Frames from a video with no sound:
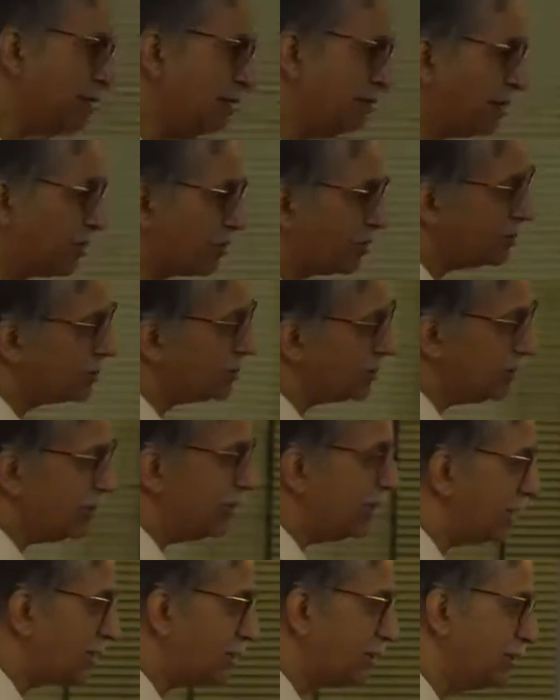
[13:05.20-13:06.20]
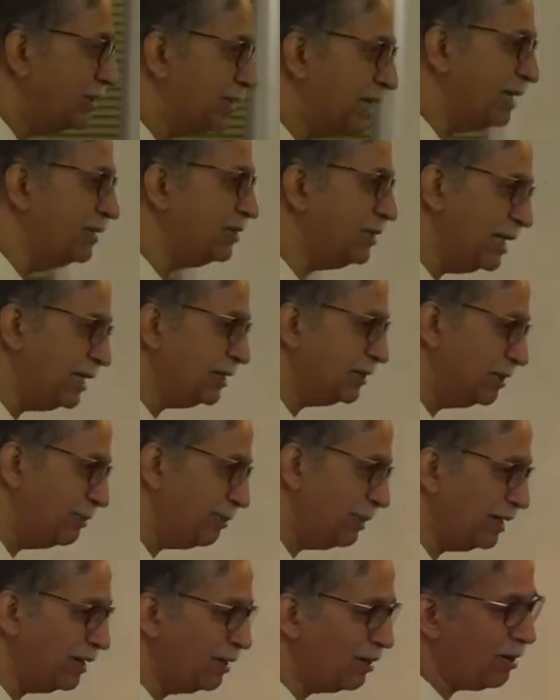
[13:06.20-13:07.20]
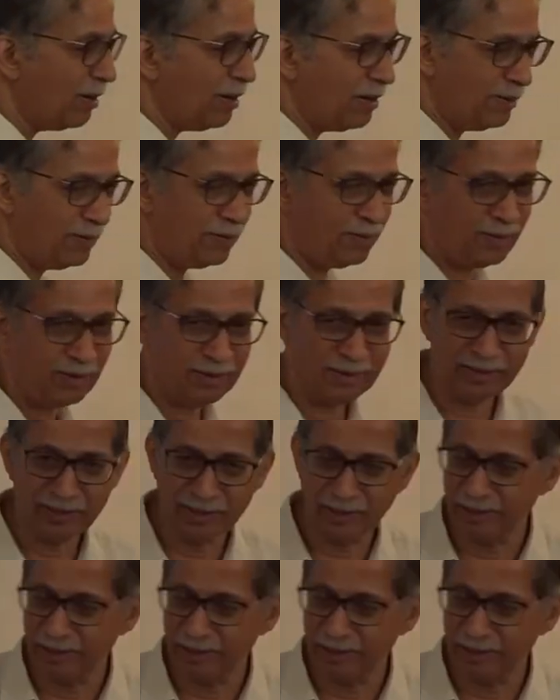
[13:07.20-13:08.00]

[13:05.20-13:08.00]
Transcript: because the directions can change depending on, on,